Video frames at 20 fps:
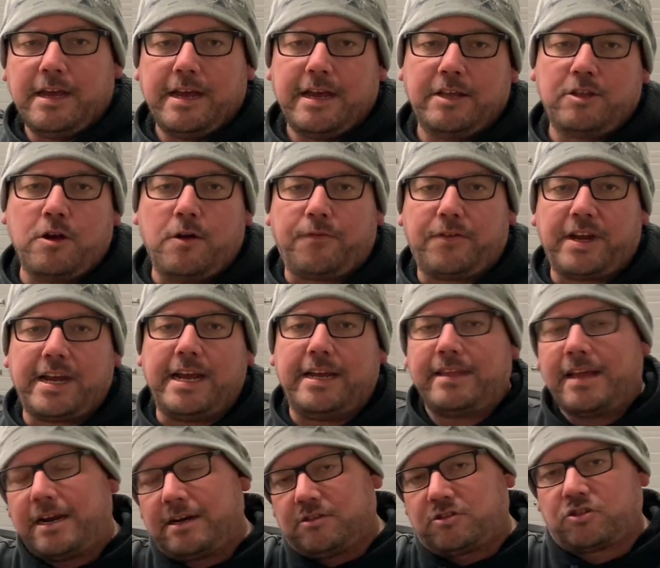And don't forget, in
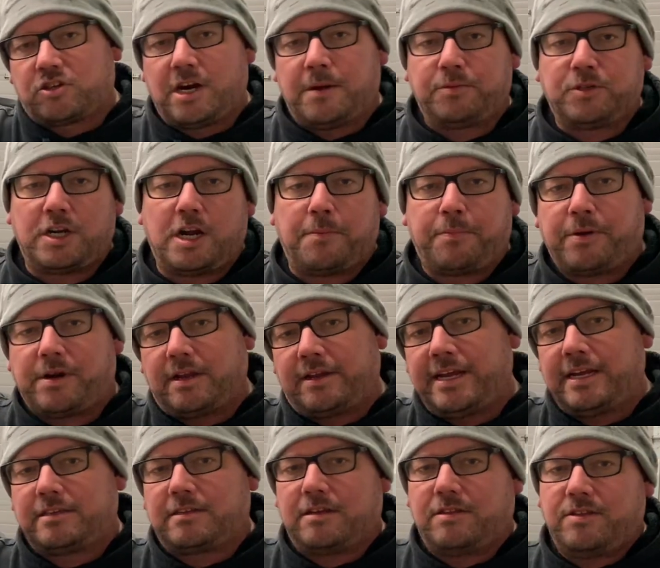that description, I'll put a
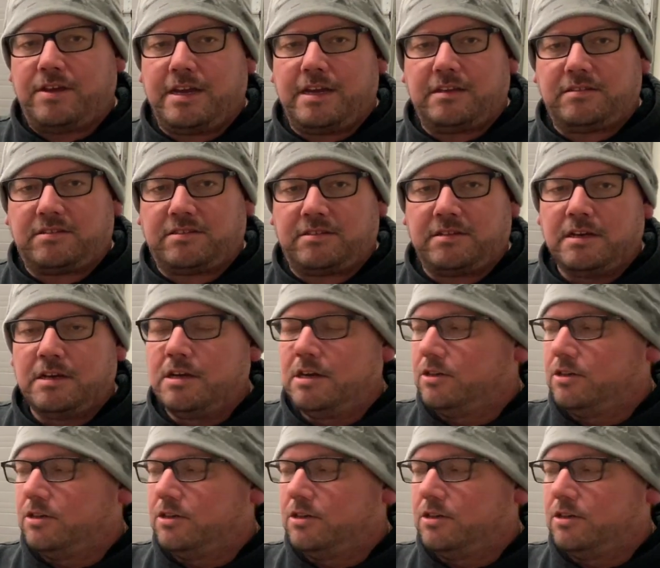link to this